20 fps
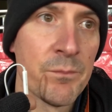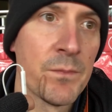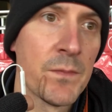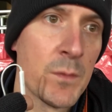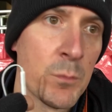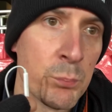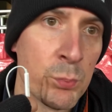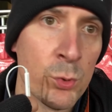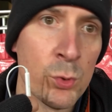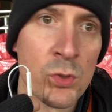
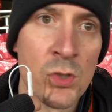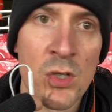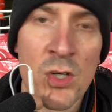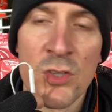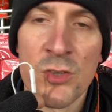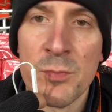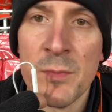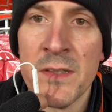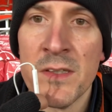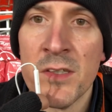
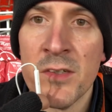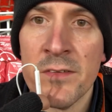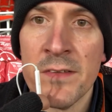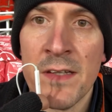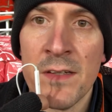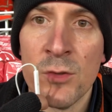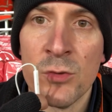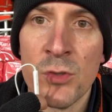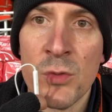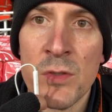broadcast media and
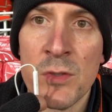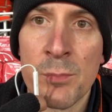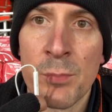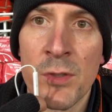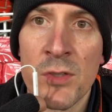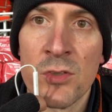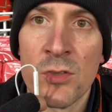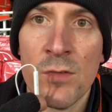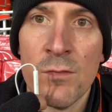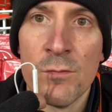then he'll do his
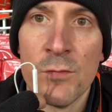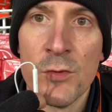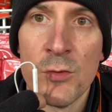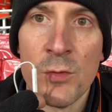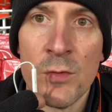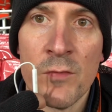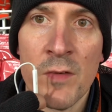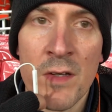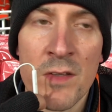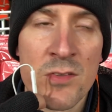press conference
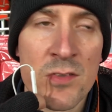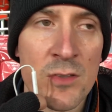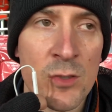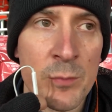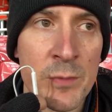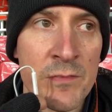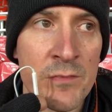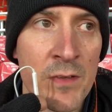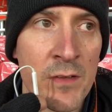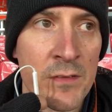with us. And it'll
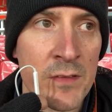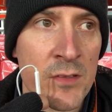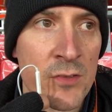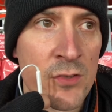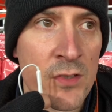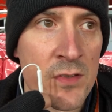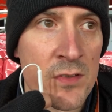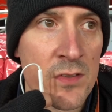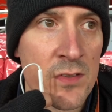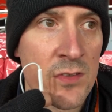be very
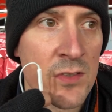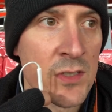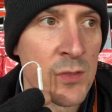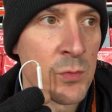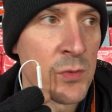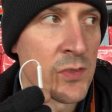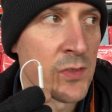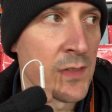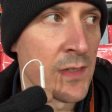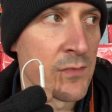interesting to see what
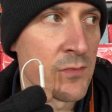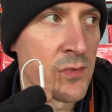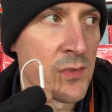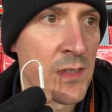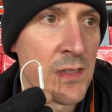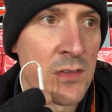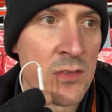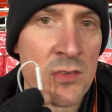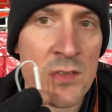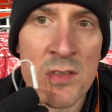he's going to have to
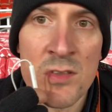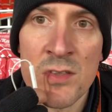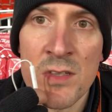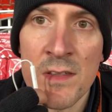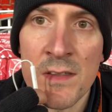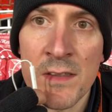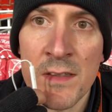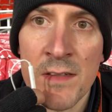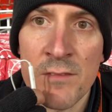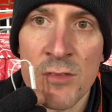say, because he's
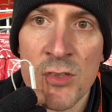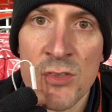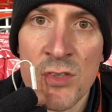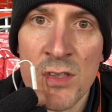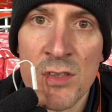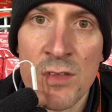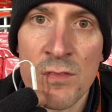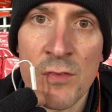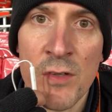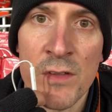certainly going to have to
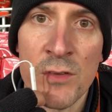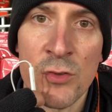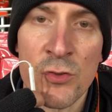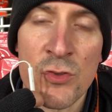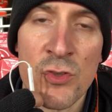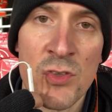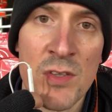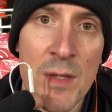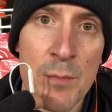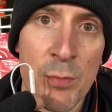justify not
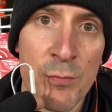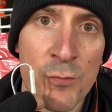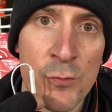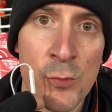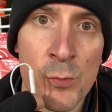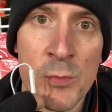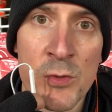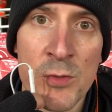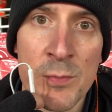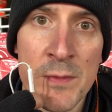just that
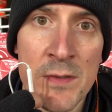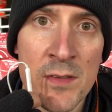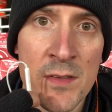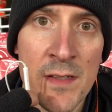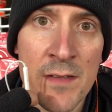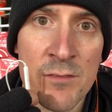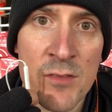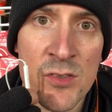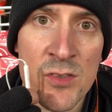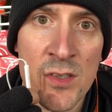performance, but he's going
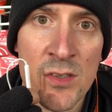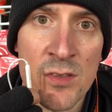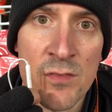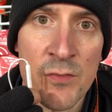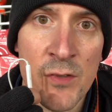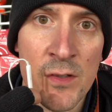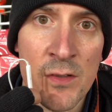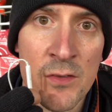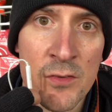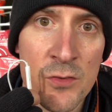to have to
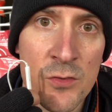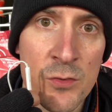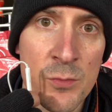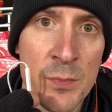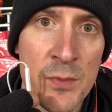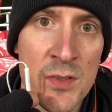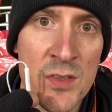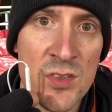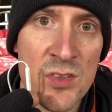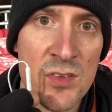justify Arsenal's
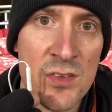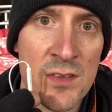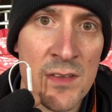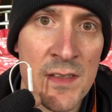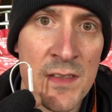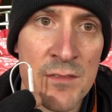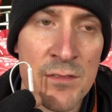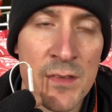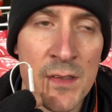position to leave.